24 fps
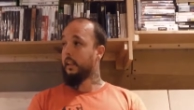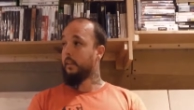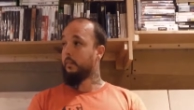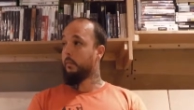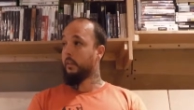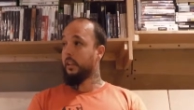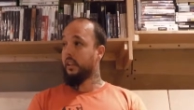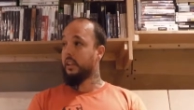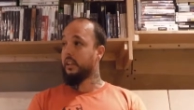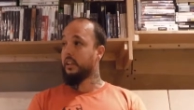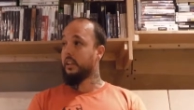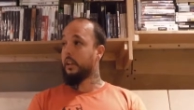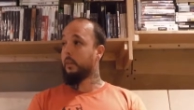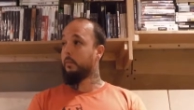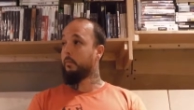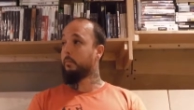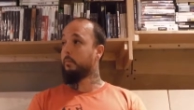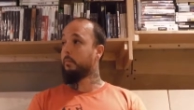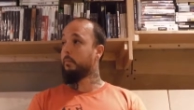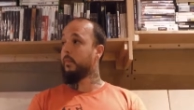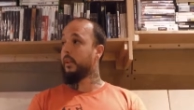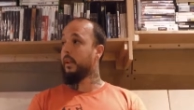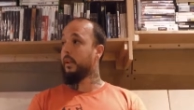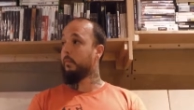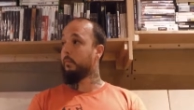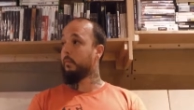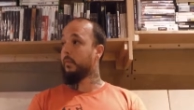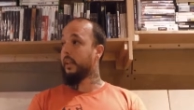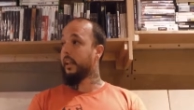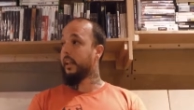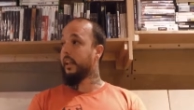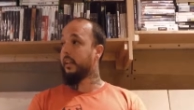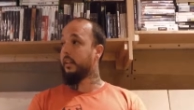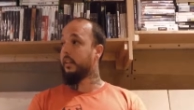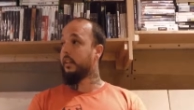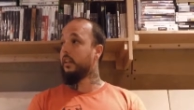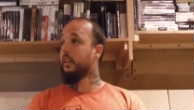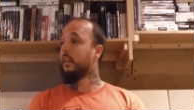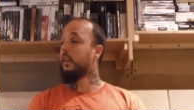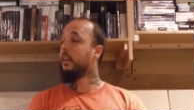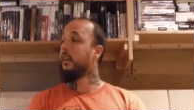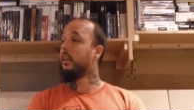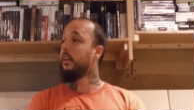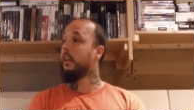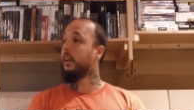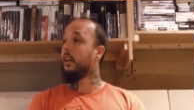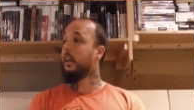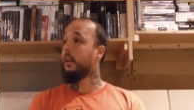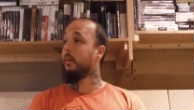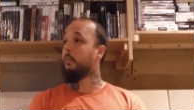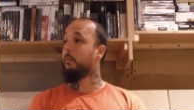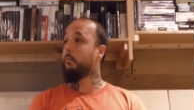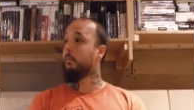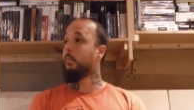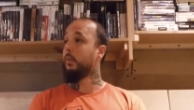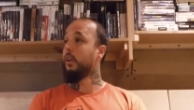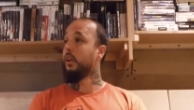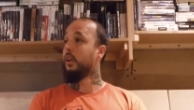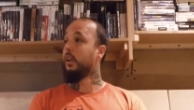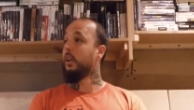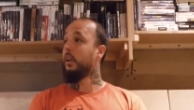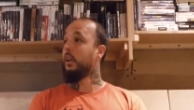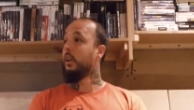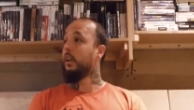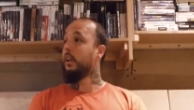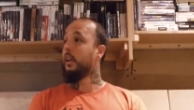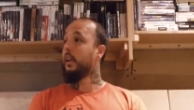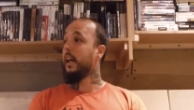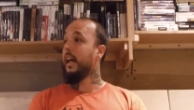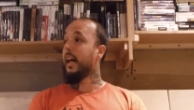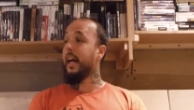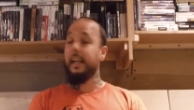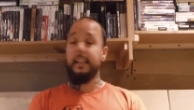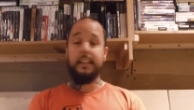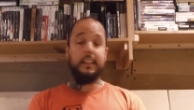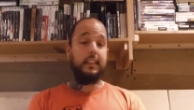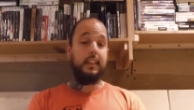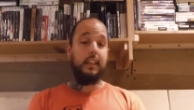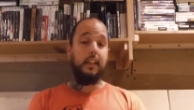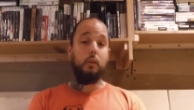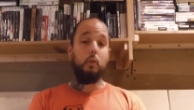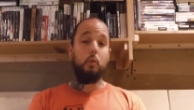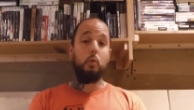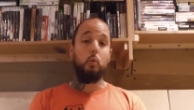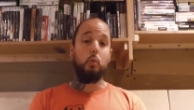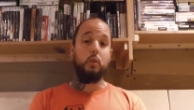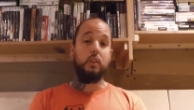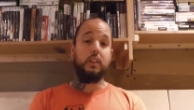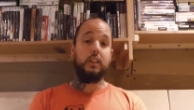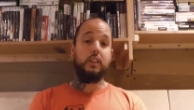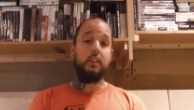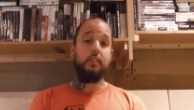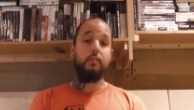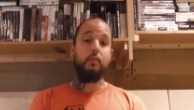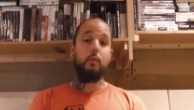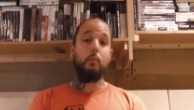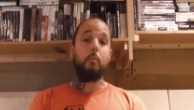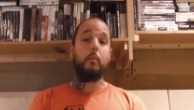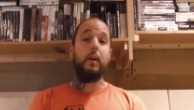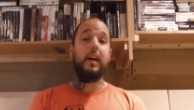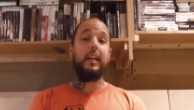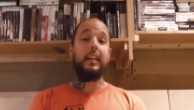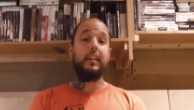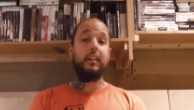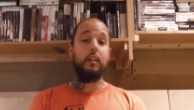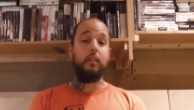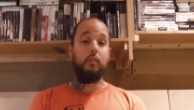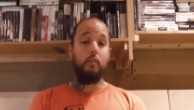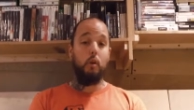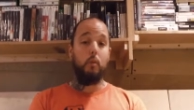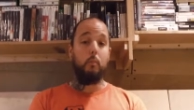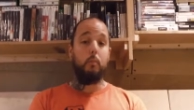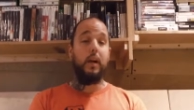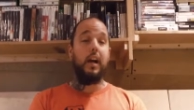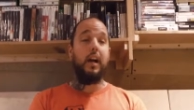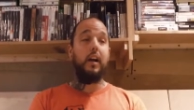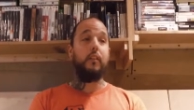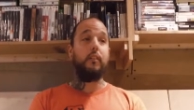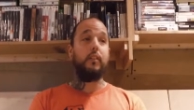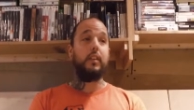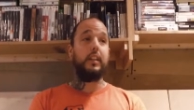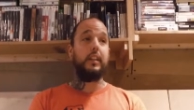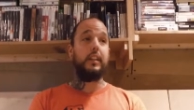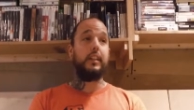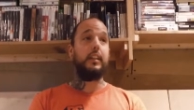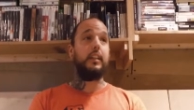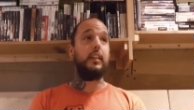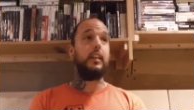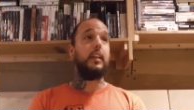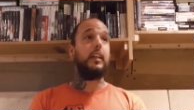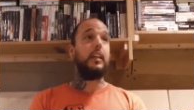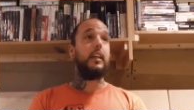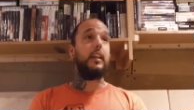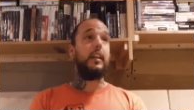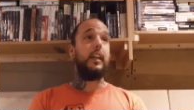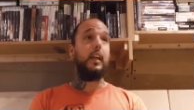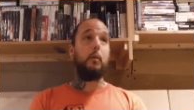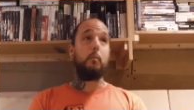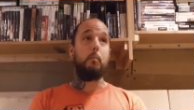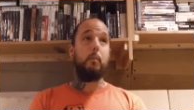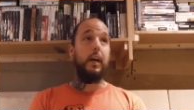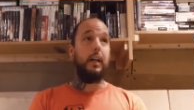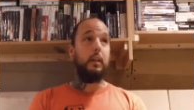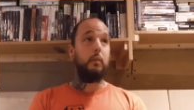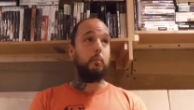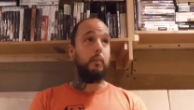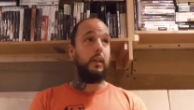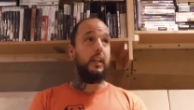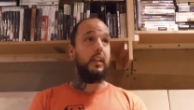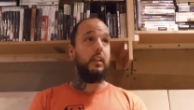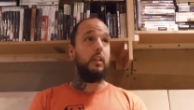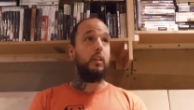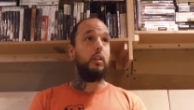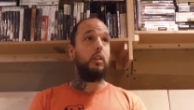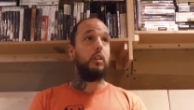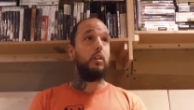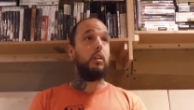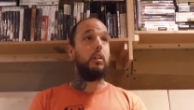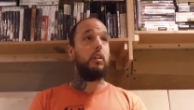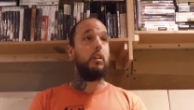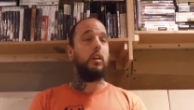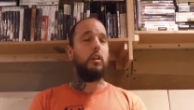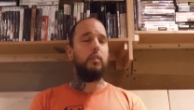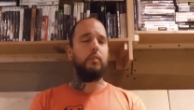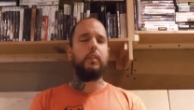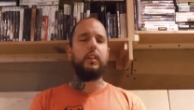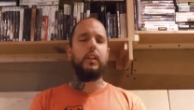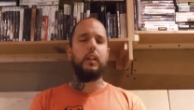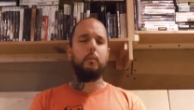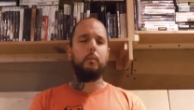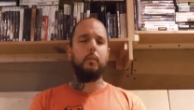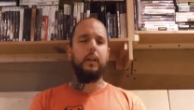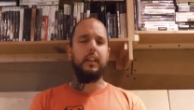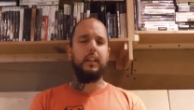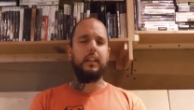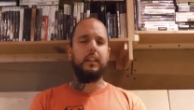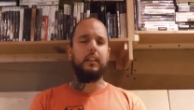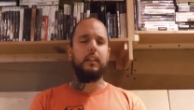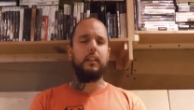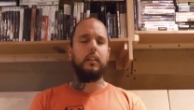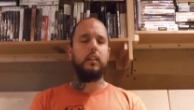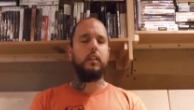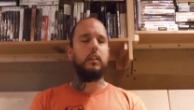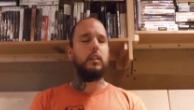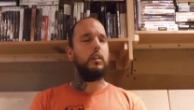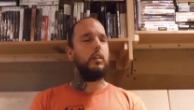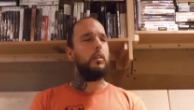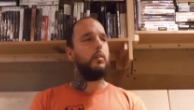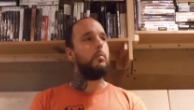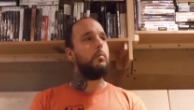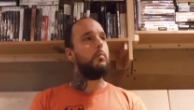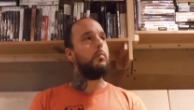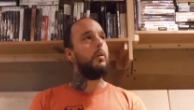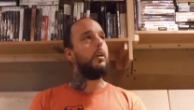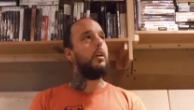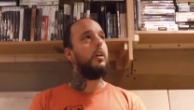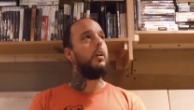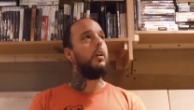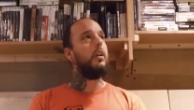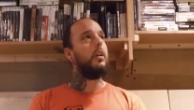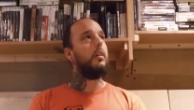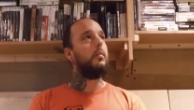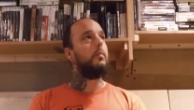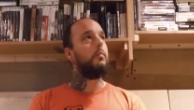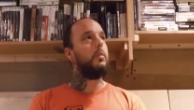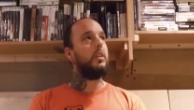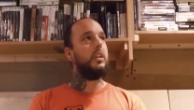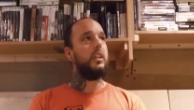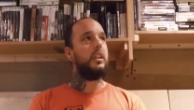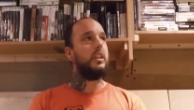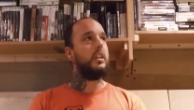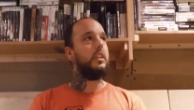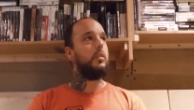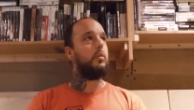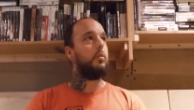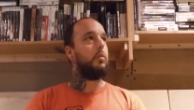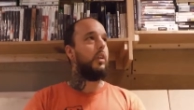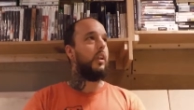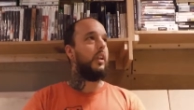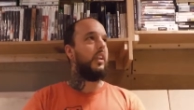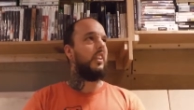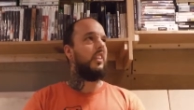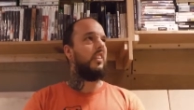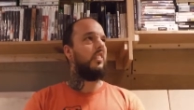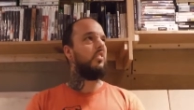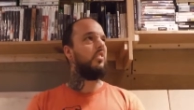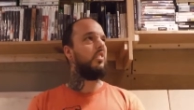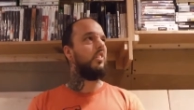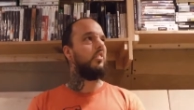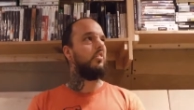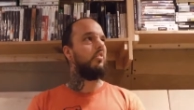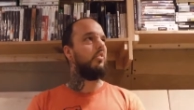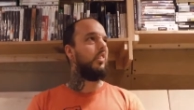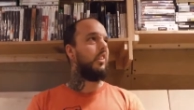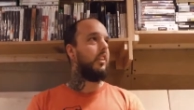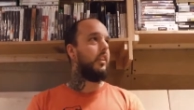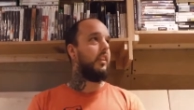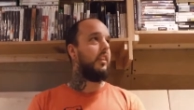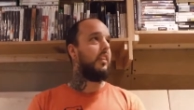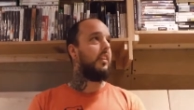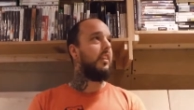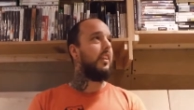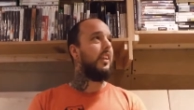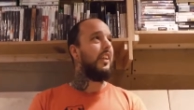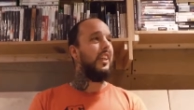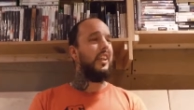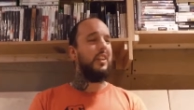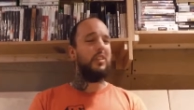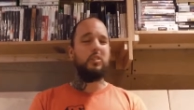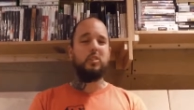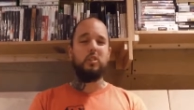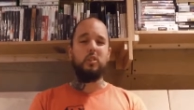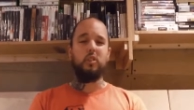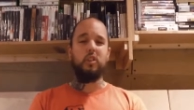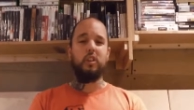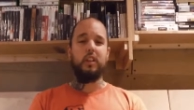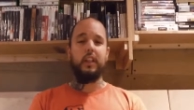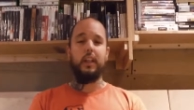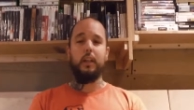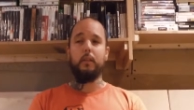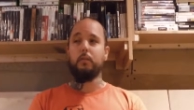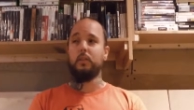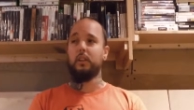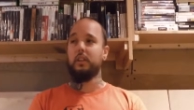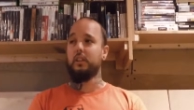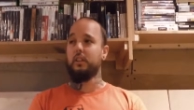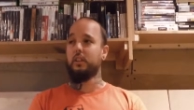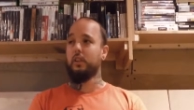because that that kid um, acted out all the stuff on Manhunt, apparently they banned Manhunt. I think they banned it, but um, you can still get it. It wasn't really. It was alright game in the